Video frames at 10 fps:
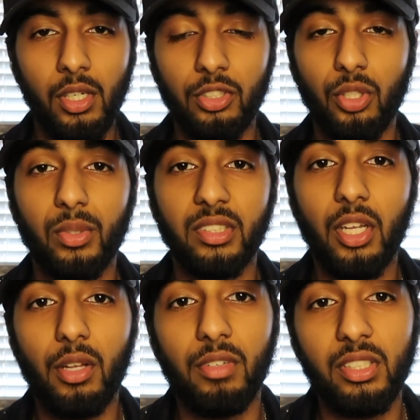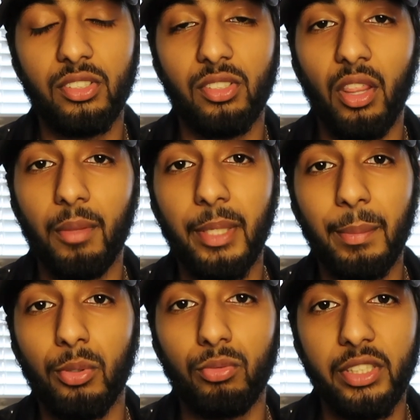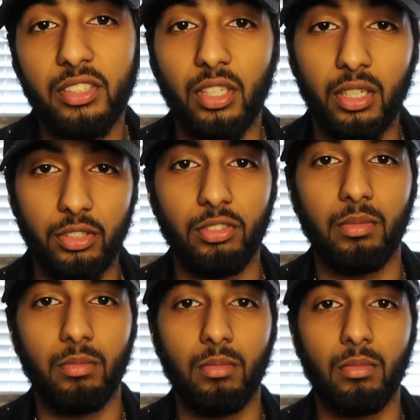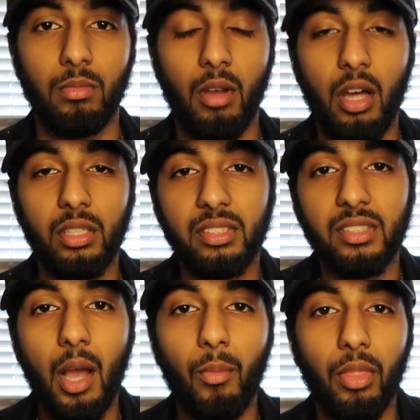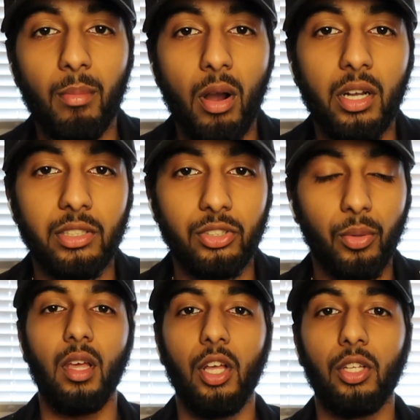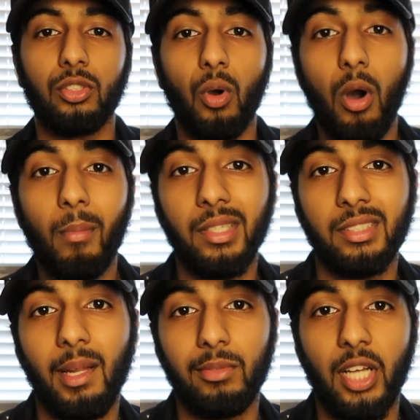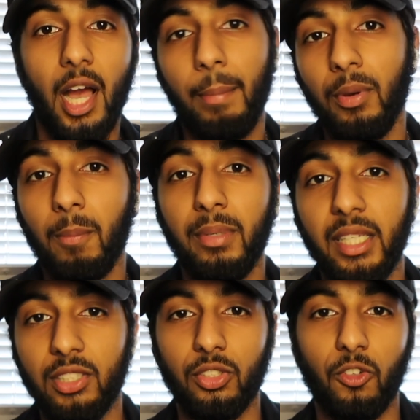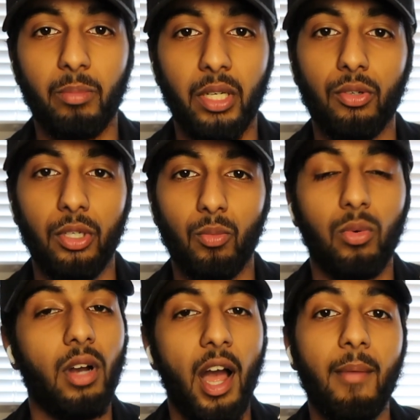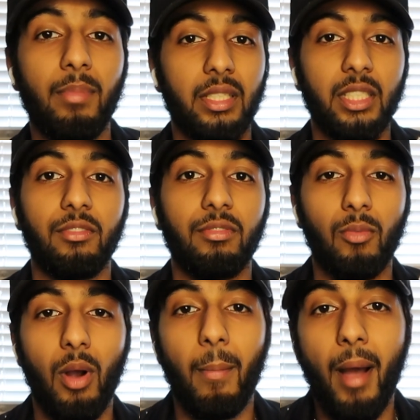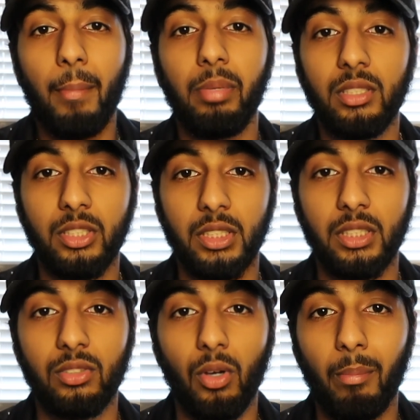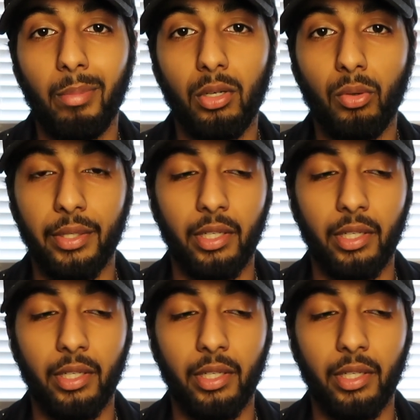So instead of listening to other people, research. Understand what the market's doing. So on my Snapchat, I put a prediction of Bitcoin, what I believe, what my opinion is on Bitcoin.